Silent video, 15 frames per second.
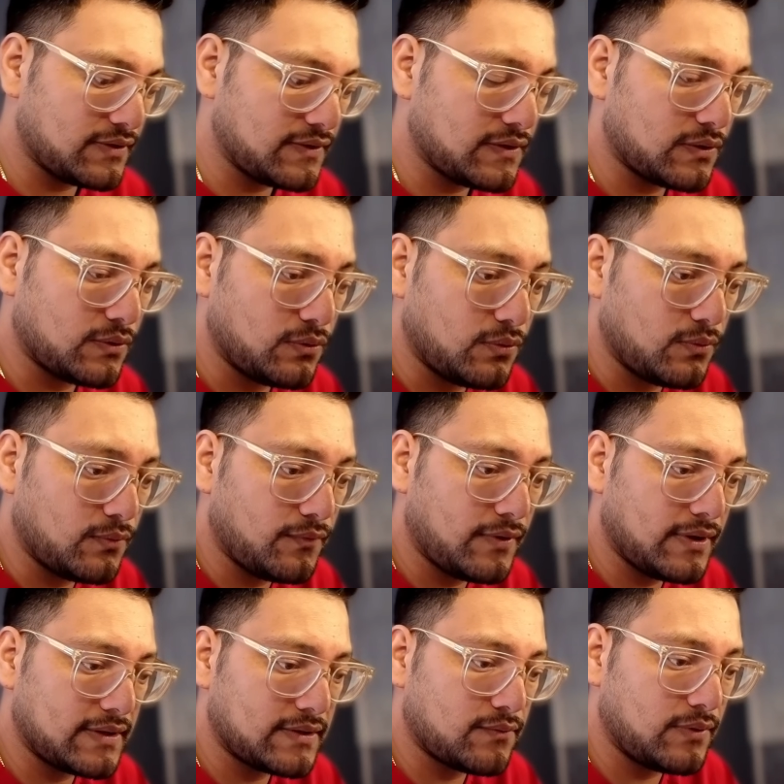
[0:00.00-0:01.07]
So
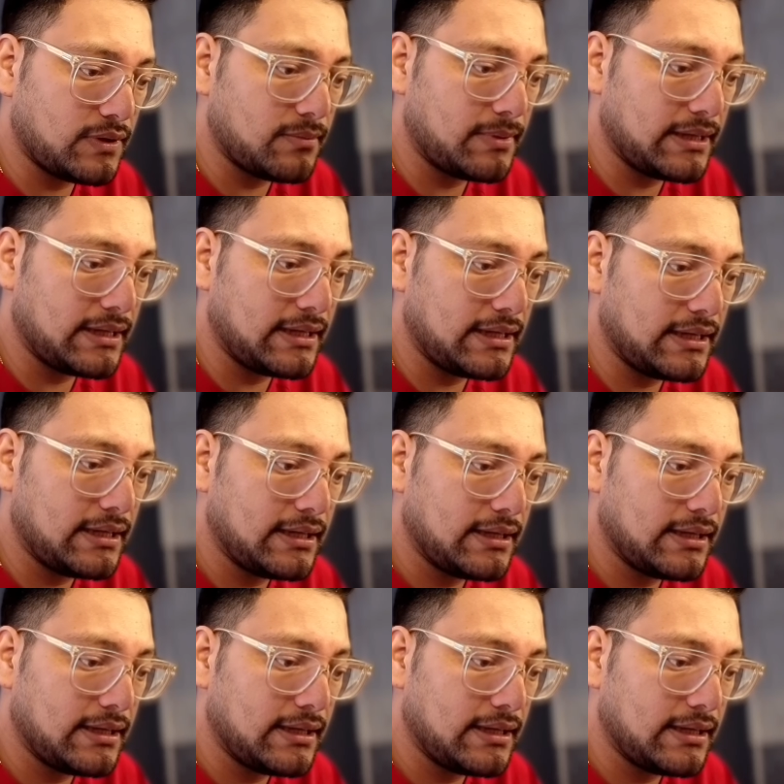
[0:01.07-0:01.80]
first will be